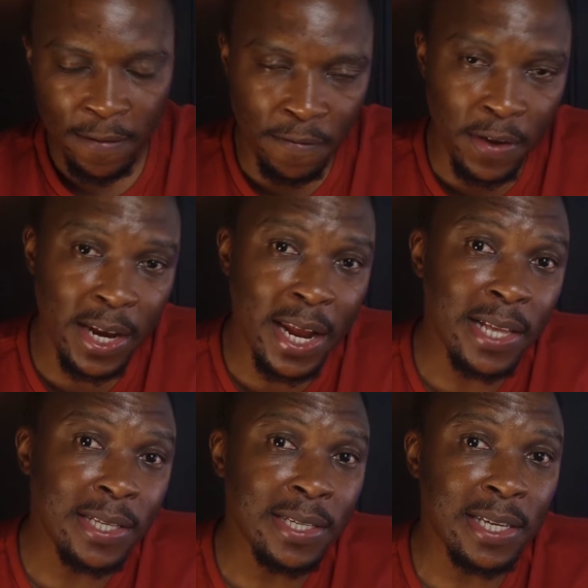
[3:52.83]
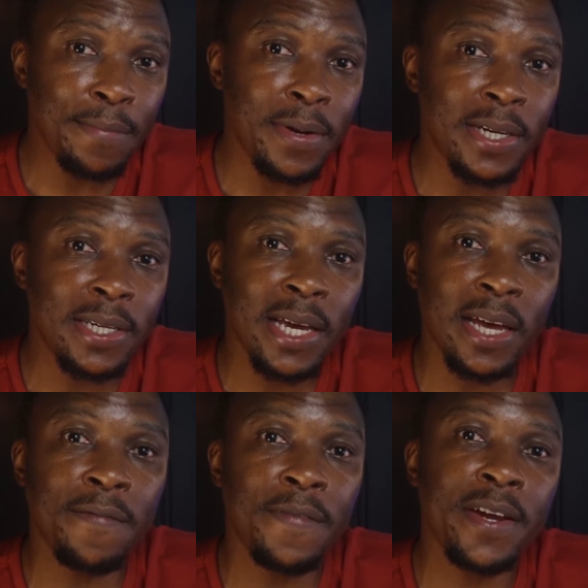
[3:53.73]
VLANs, subnetting,
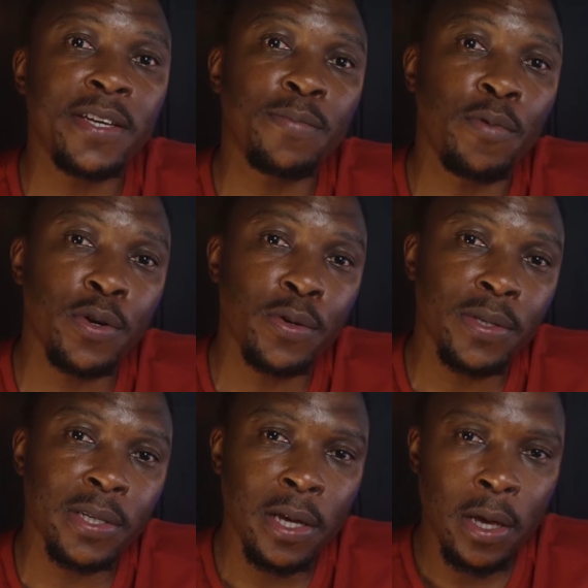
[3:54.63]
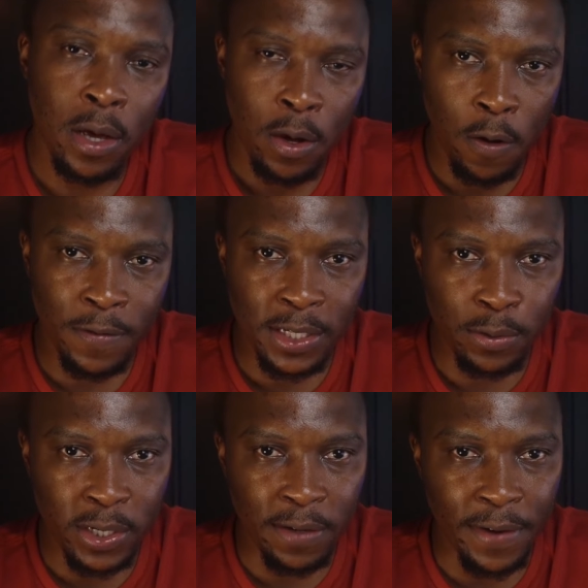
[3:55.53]
and various models of
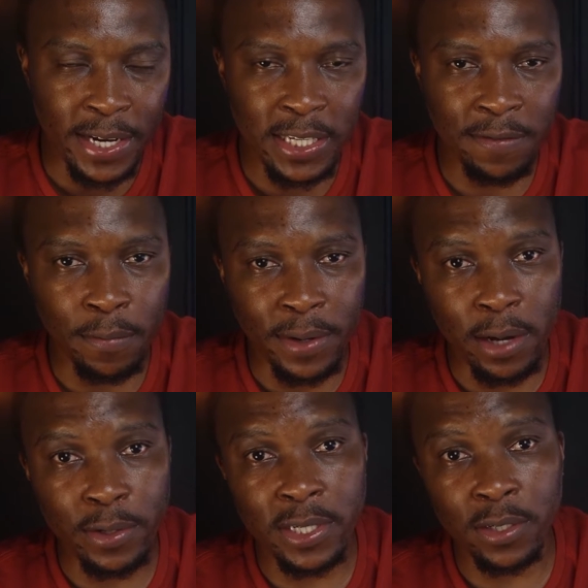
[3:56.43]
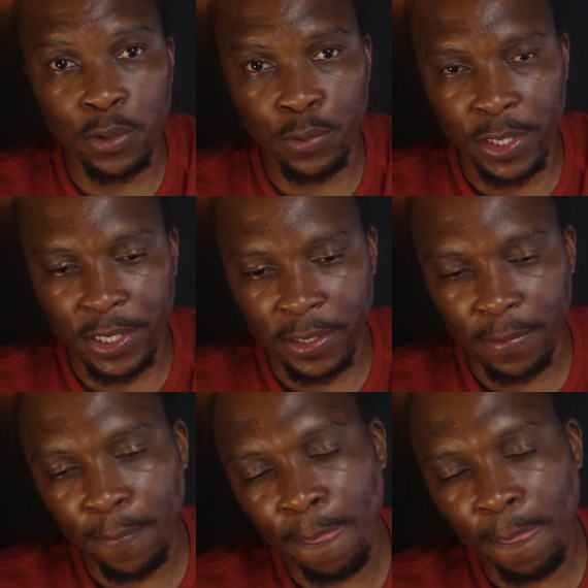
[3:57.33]
Cisco devices from routers to switches.